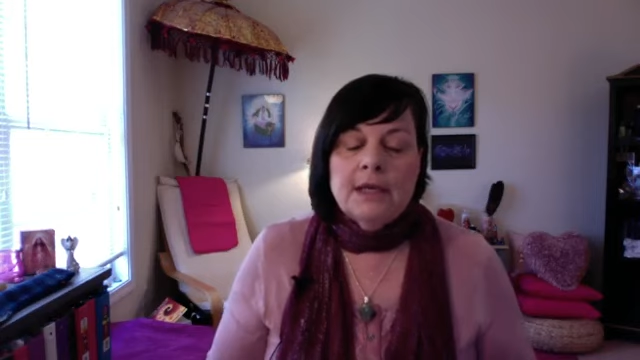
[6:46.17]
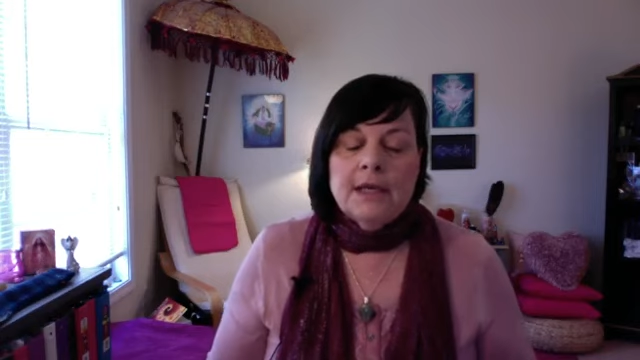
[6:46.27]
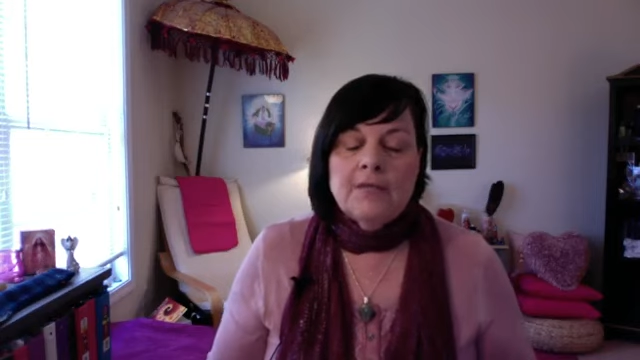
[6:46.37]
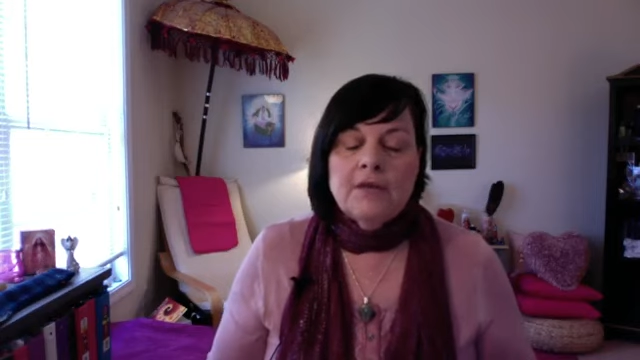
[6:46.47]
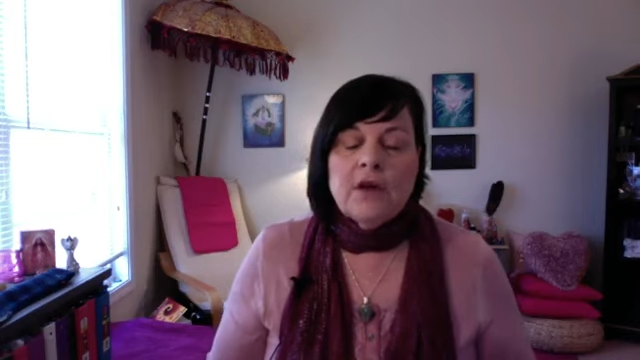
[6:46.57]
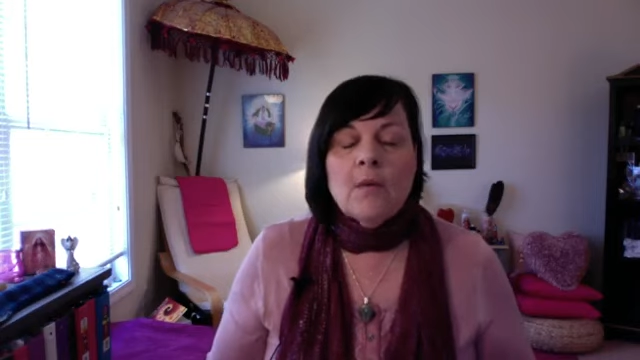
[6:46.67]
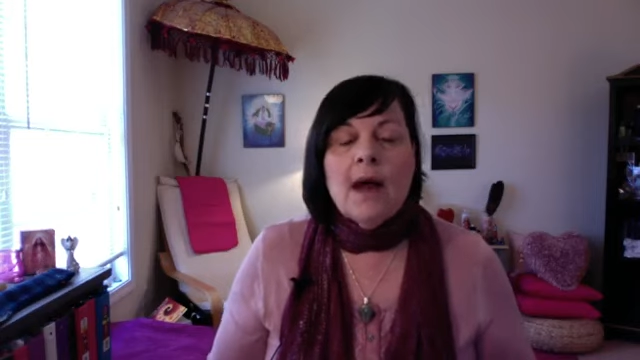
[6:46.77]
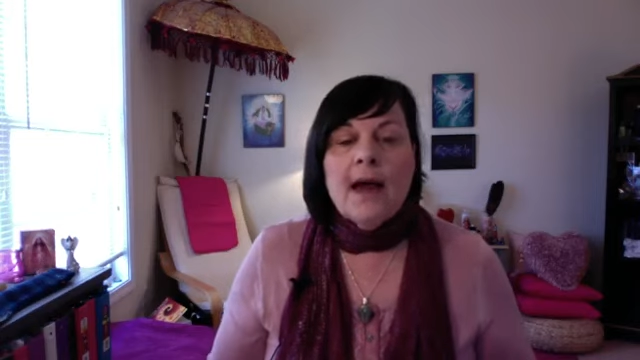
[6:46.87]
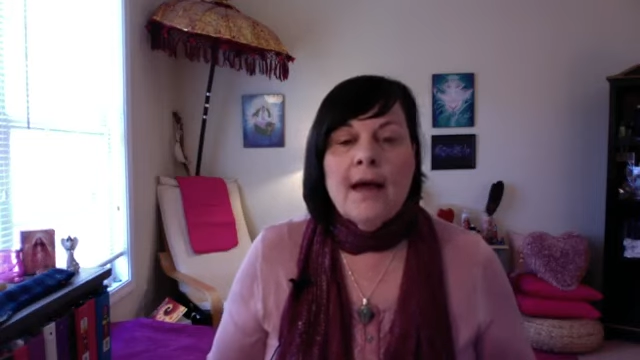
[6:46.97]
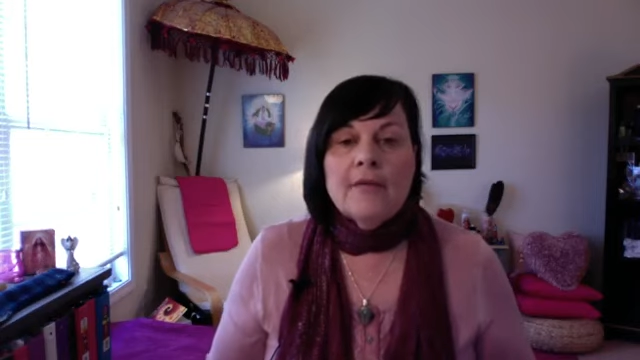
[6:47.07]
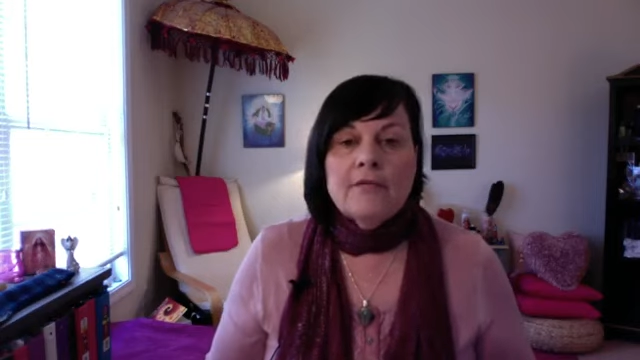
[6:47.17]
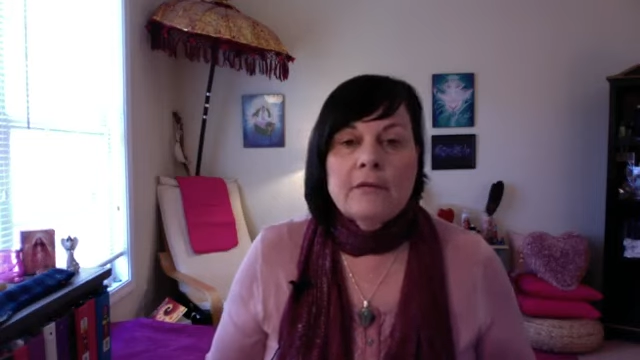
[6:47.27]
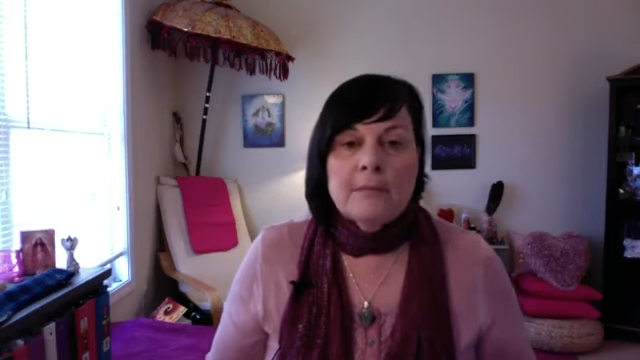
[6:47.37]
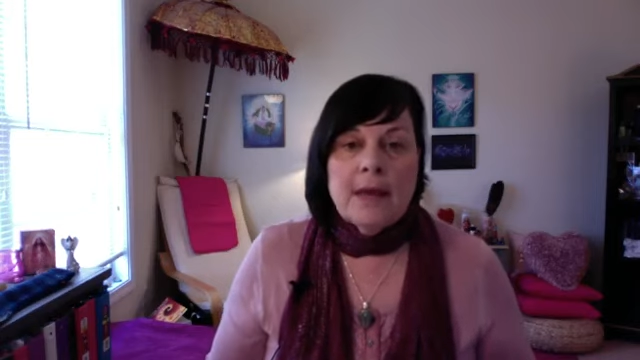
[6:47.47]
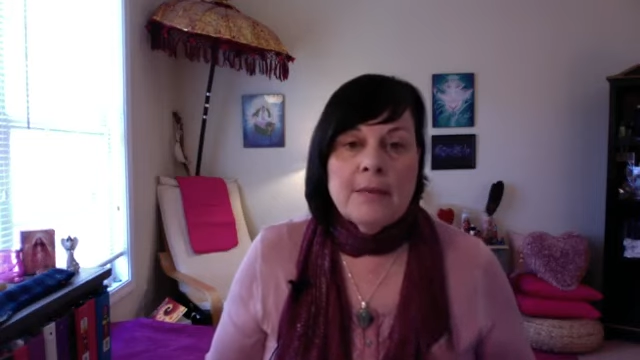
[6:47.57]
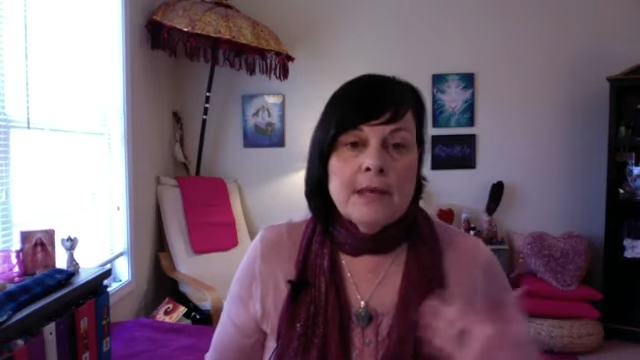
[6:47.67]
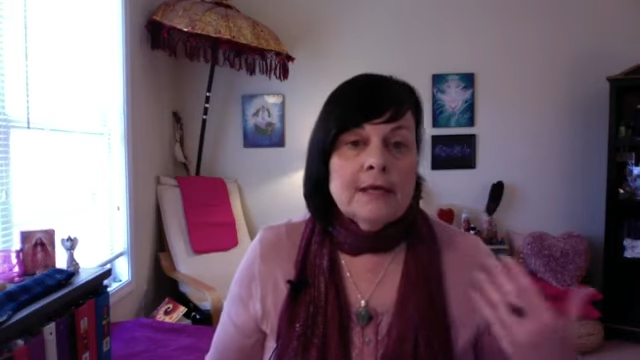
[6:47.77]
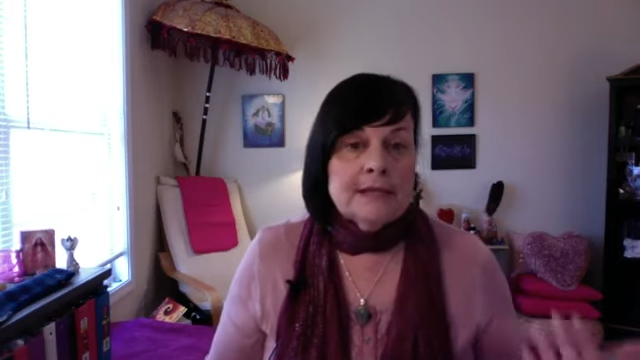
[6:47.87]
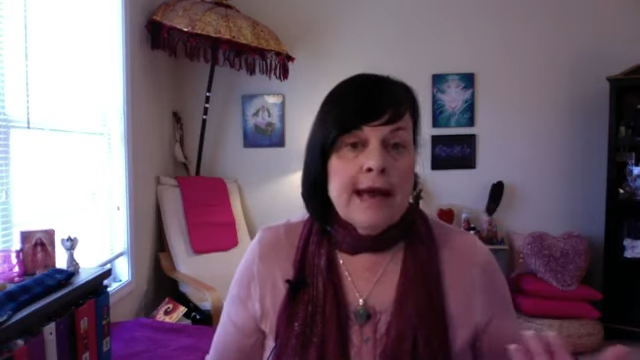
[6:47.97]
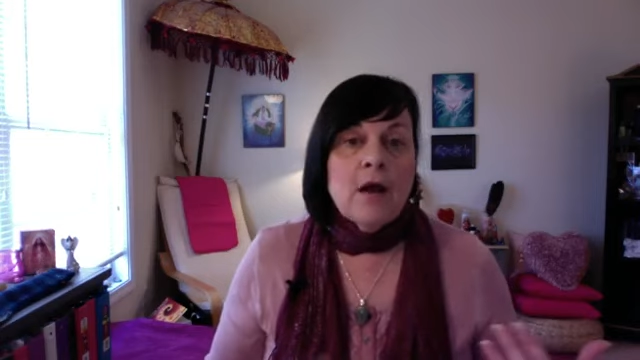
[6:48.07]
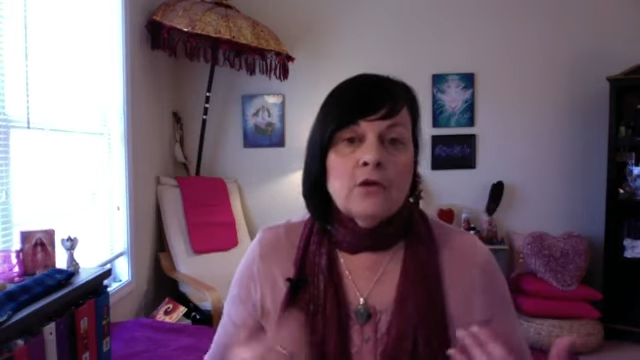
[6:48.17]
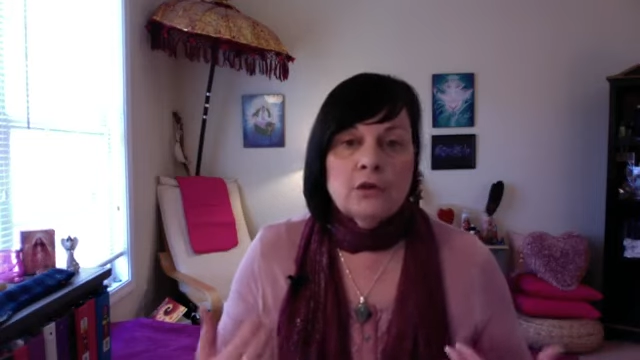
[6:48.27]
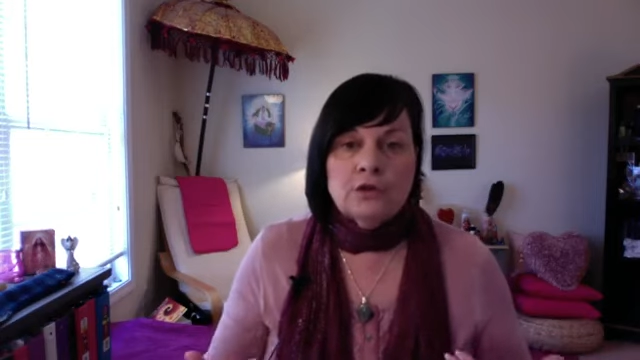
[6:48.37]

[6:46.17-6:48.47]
even though I have maybe a doubt or